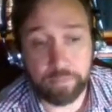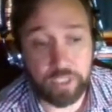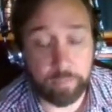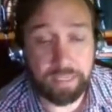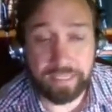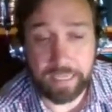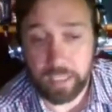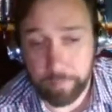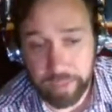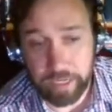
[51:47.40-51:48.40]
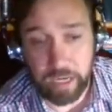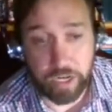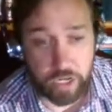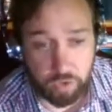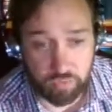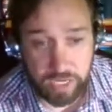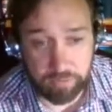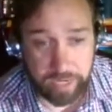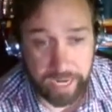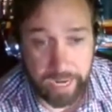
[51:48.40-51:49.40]
somebody said something and I got
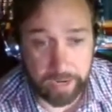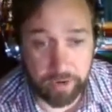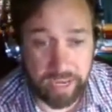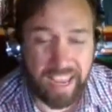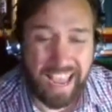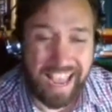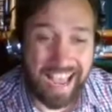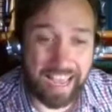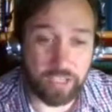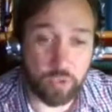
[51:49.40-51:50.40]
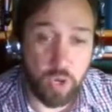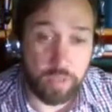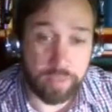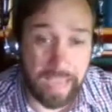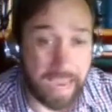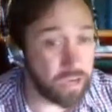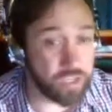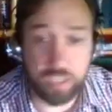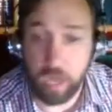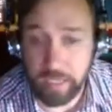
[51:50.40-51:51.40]
really, really angry, and the anger
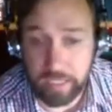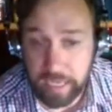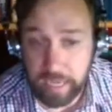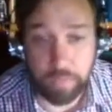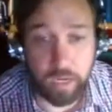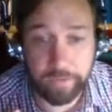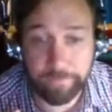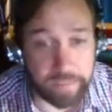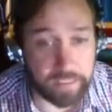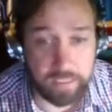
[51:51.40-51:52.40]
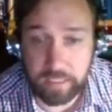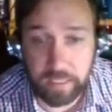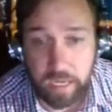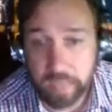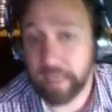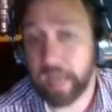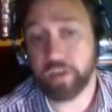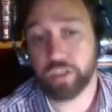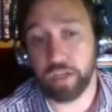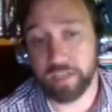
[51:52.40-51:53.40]
started in my fists. The
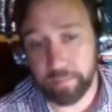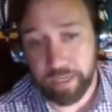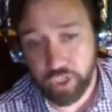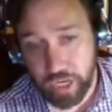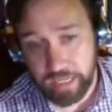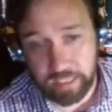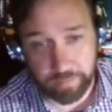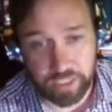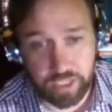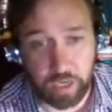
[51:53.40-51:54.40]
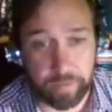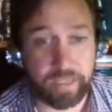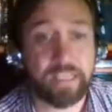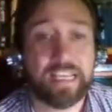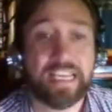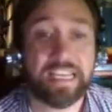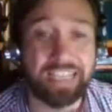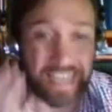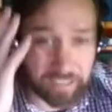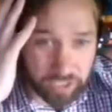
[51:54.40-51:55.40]
anger started in my chest, in my stomach.
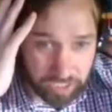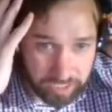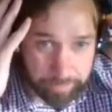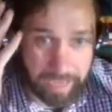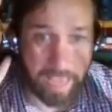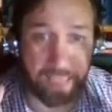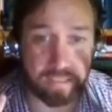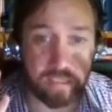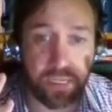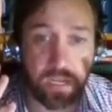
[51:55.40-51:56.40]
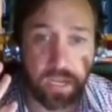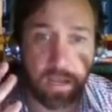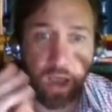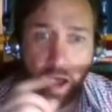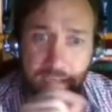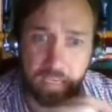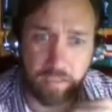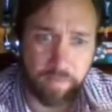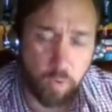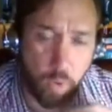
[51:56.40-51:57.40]
It started in my head.
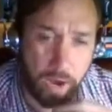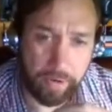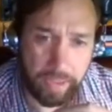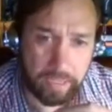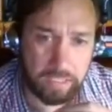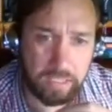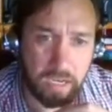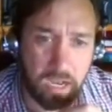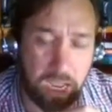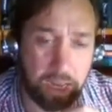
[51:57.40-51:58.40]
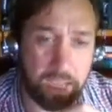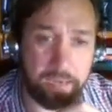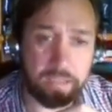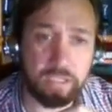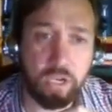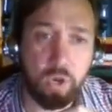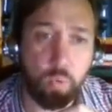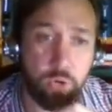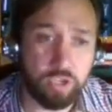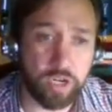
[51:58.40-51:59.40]
Identify where it is, and
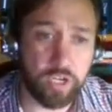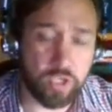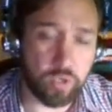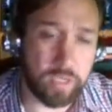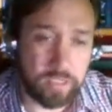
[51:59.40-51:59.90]
what you're trying to do